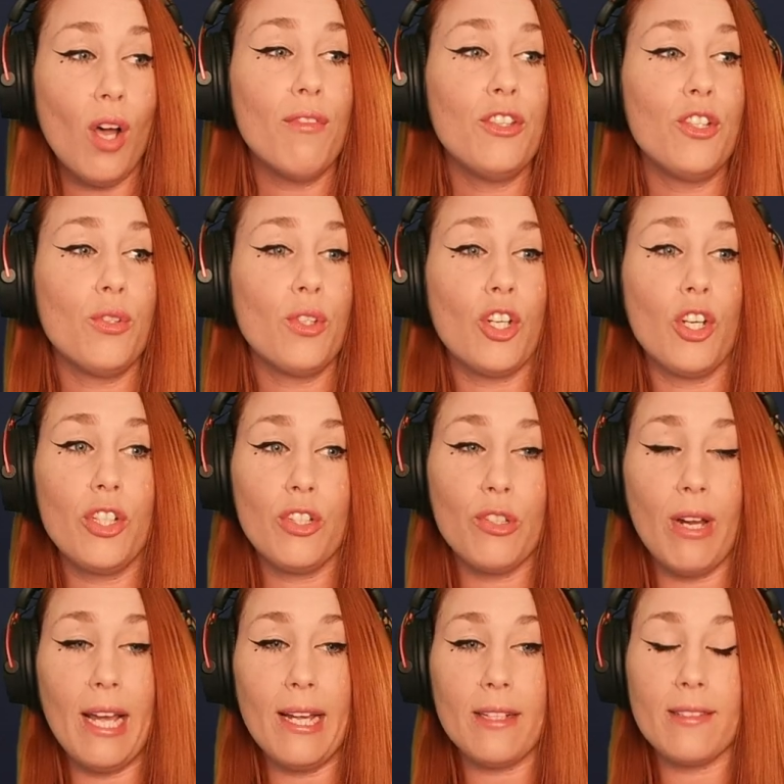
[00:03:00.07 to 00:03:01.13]
of your
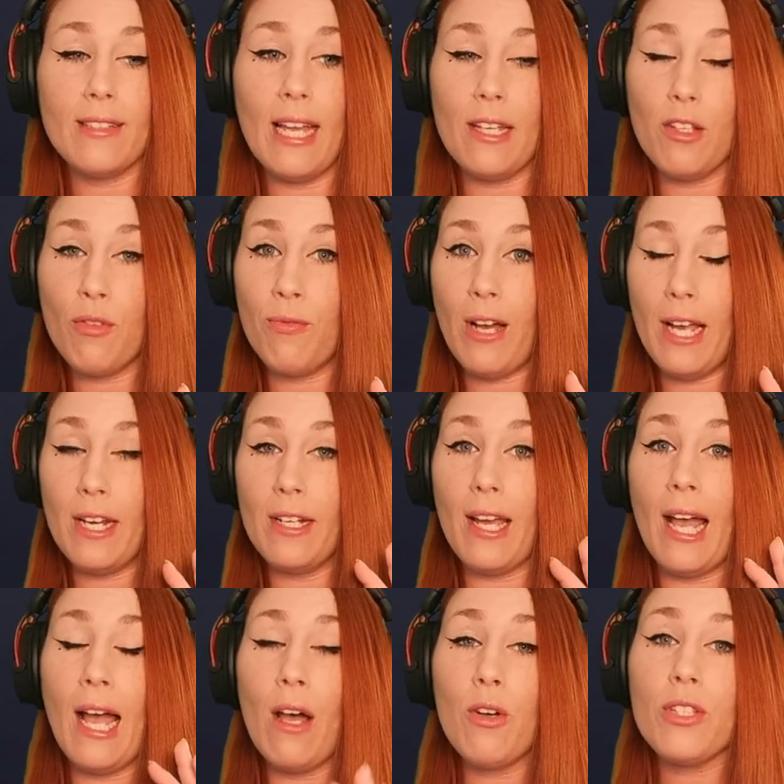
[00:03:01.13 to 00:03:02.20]
contracts that you find
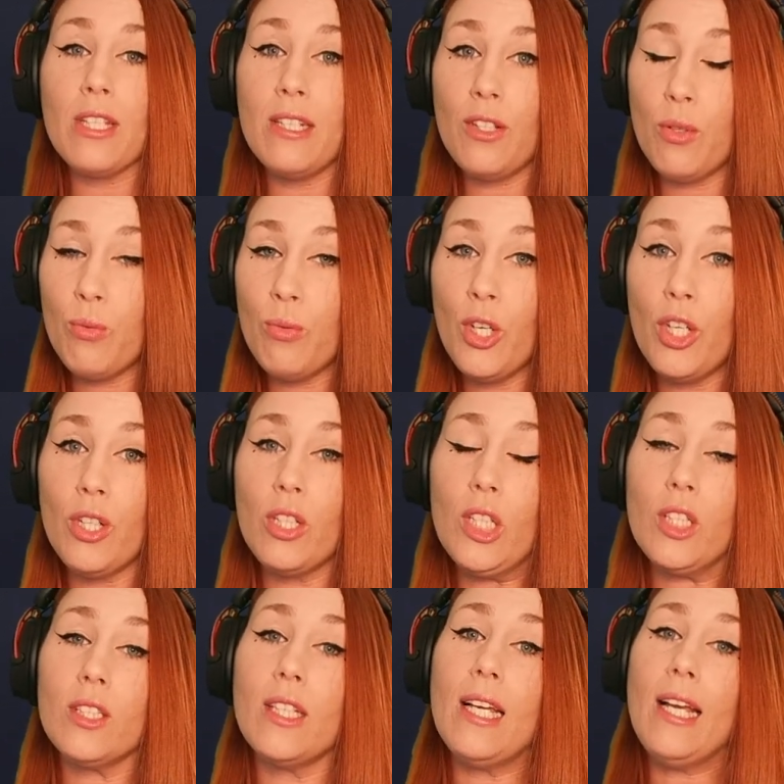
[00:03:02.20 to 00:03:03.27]
out in the
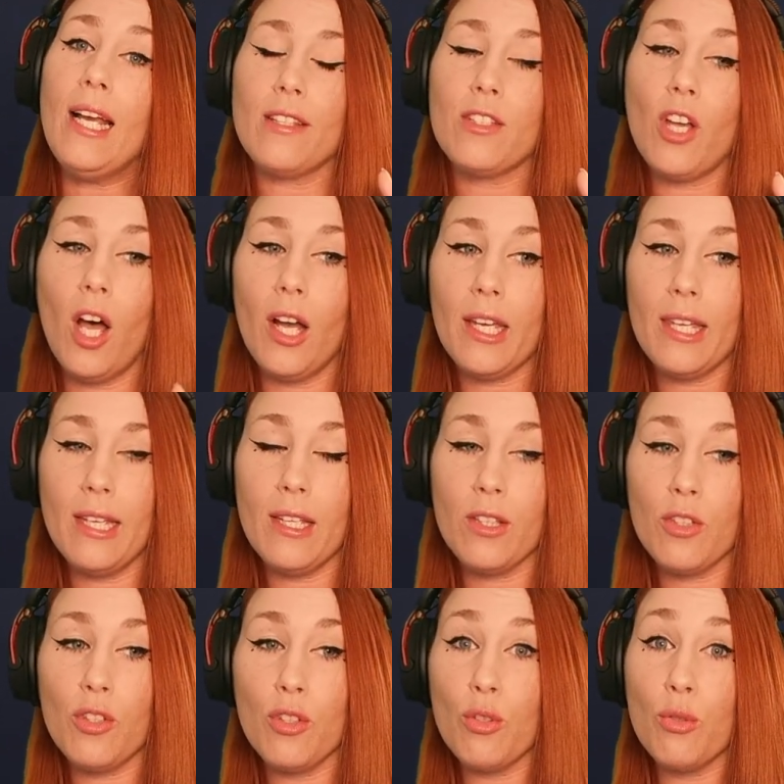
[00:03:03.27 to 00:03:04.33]
world, talking
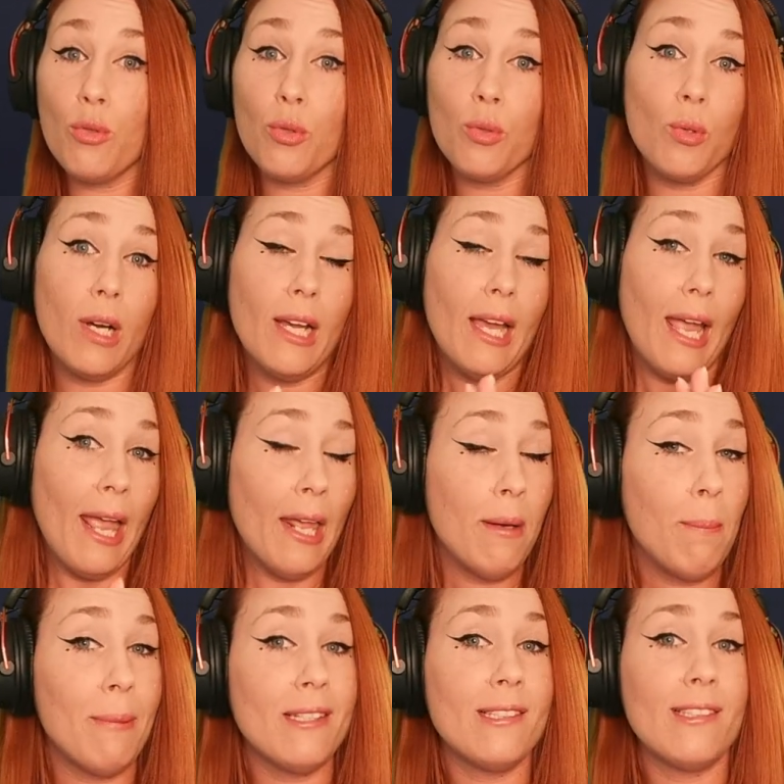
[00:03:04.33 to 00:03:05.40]
to
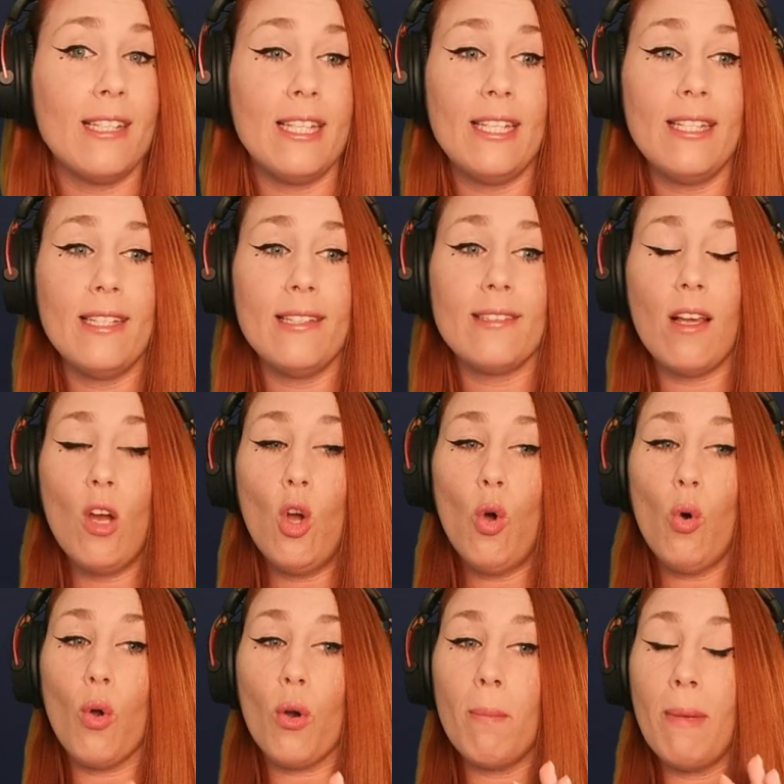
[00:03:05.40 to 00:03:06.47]
NPCs
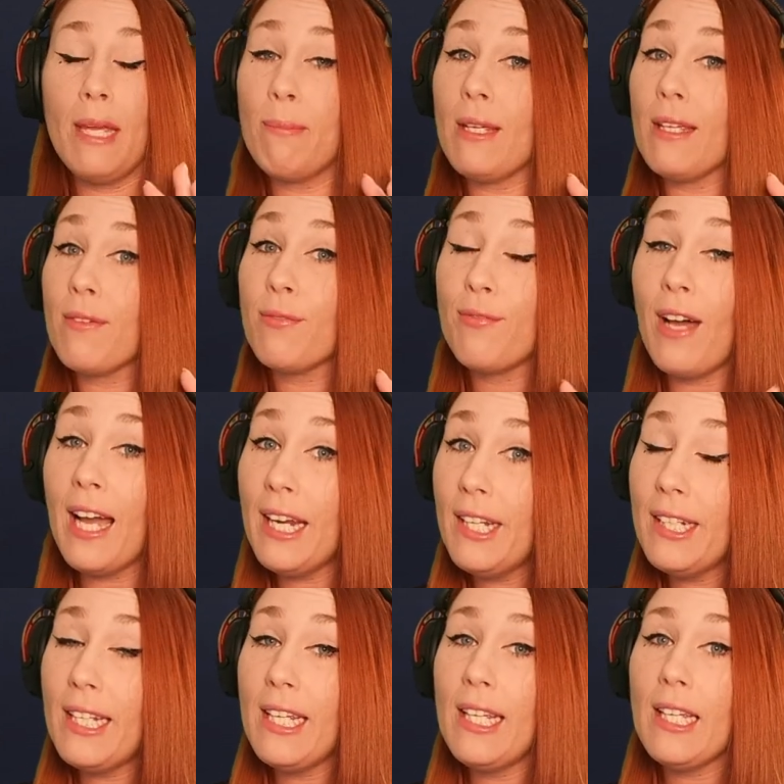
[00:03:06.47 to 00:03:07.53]
or maybe
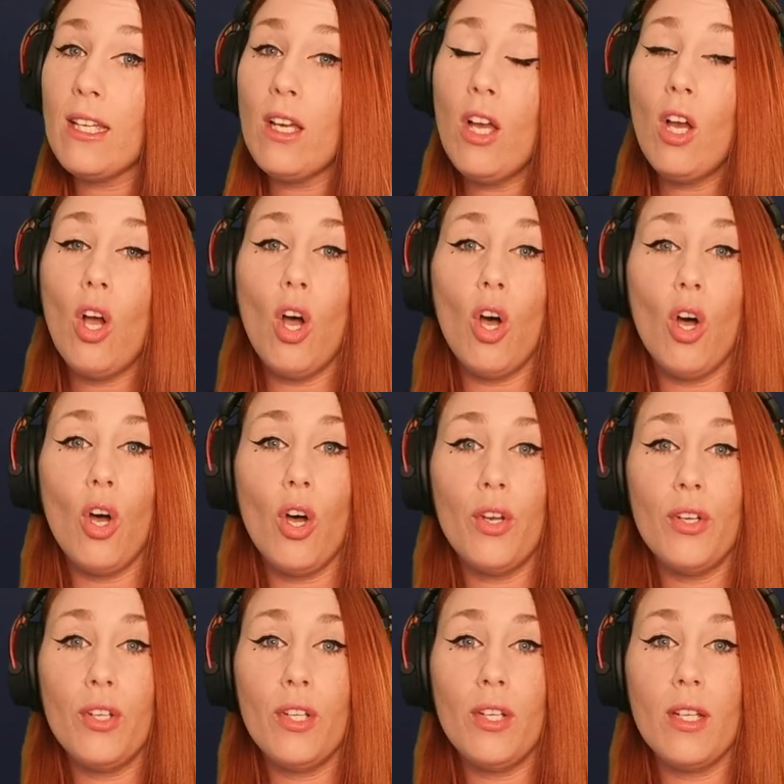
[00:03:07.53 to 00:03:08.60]
finding
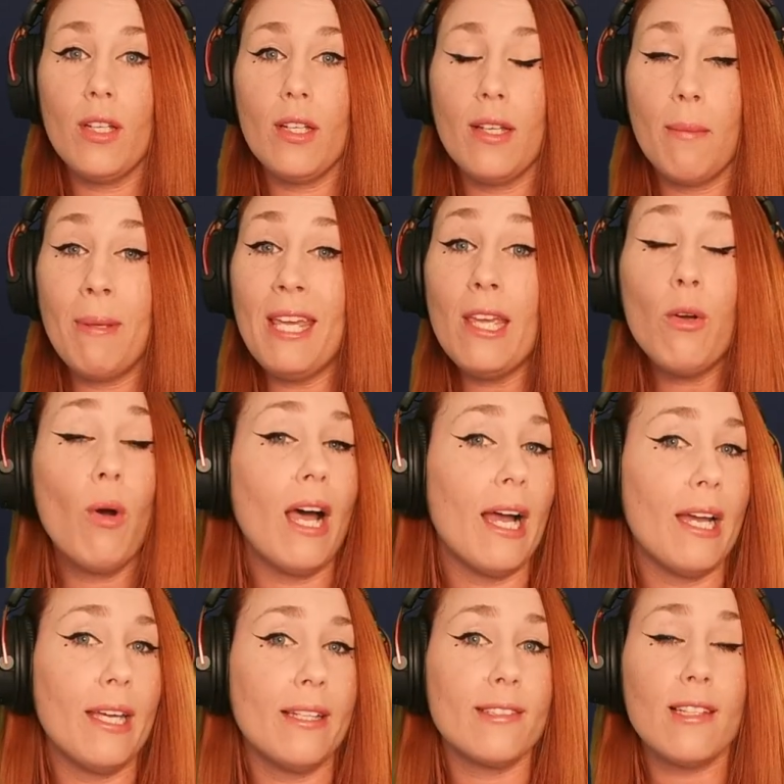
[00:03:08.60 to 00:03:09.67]
on
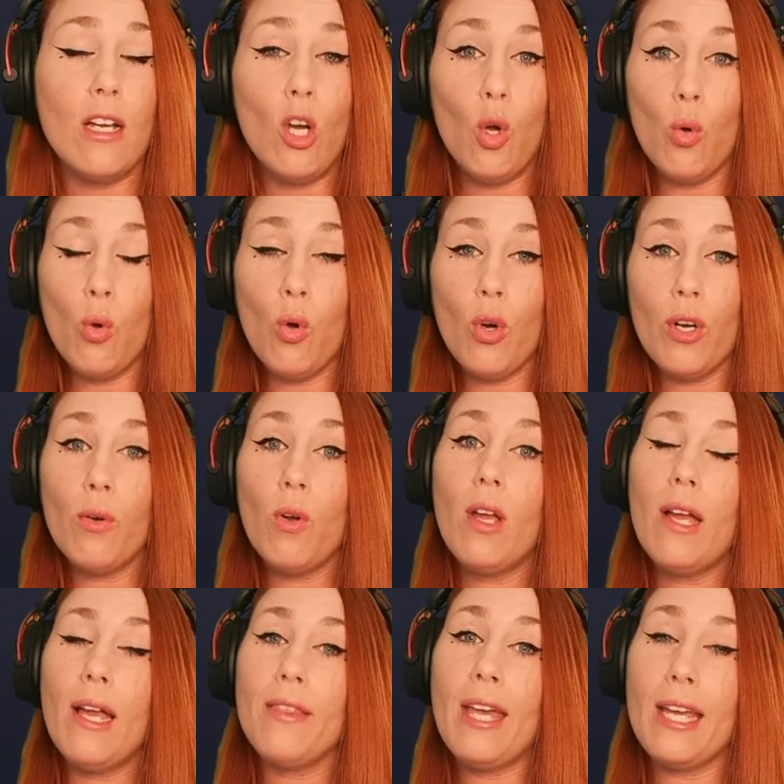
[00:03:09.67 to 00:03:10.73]
POIs, or
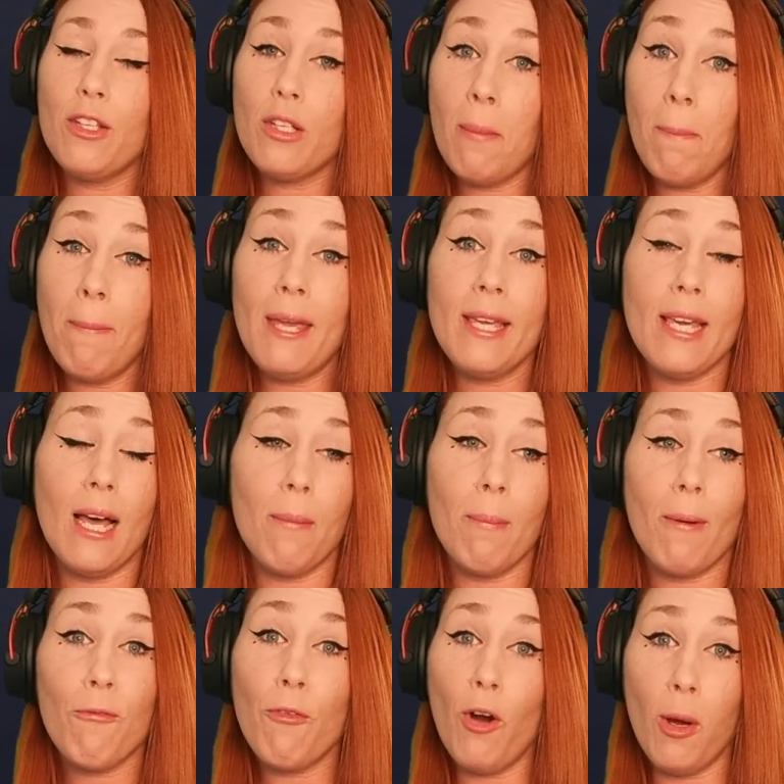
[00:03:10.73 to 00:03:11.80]
that you can pick up
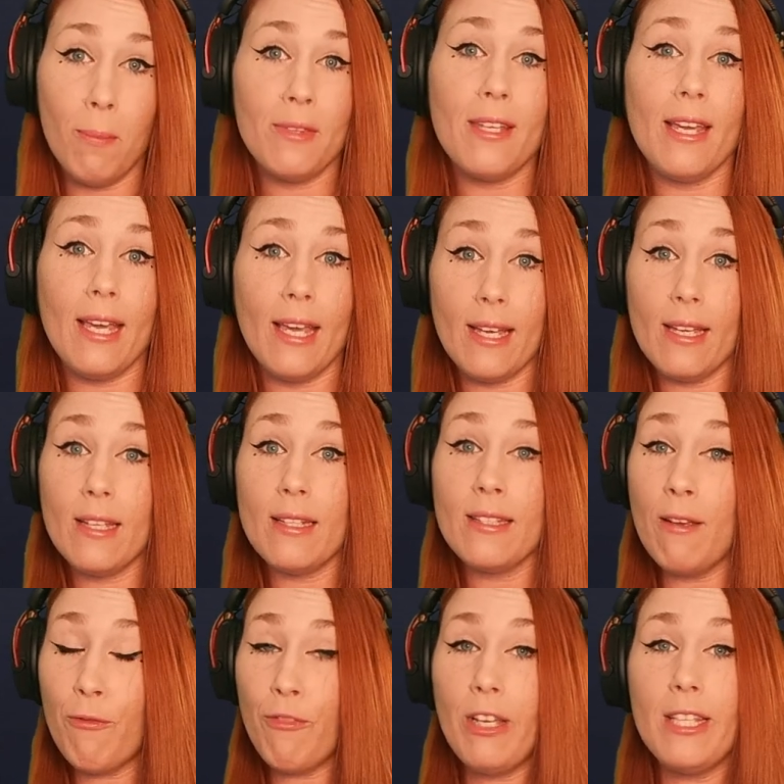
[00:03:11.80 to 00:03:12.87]
from the
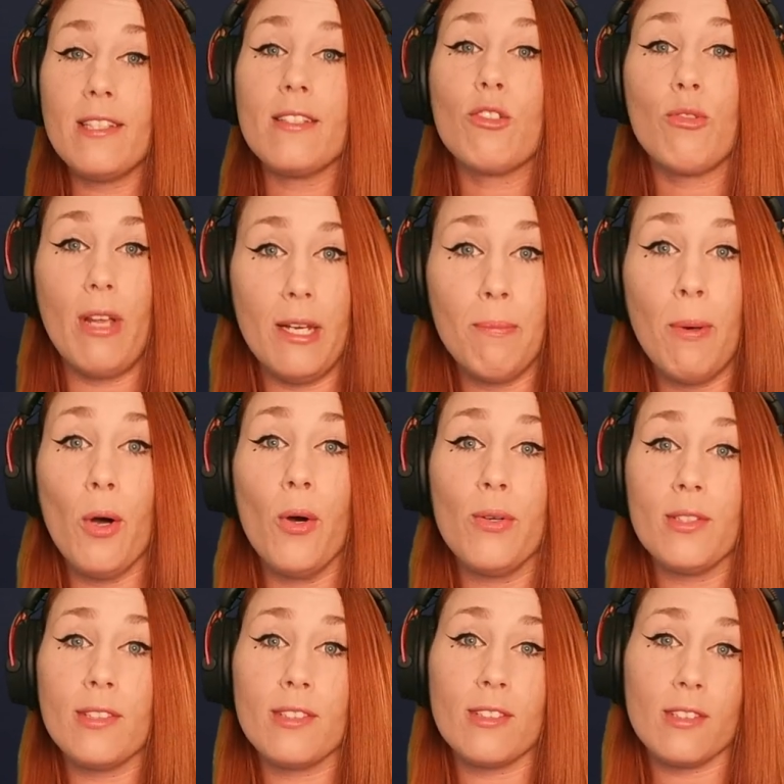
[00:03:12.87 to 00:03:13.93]
different trade
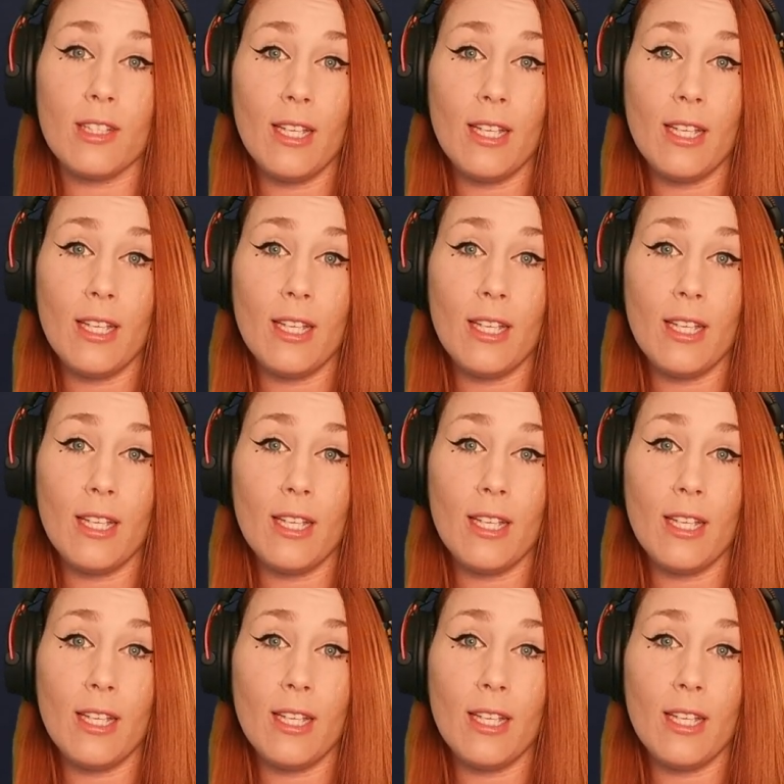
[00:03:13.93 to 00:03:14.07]
posts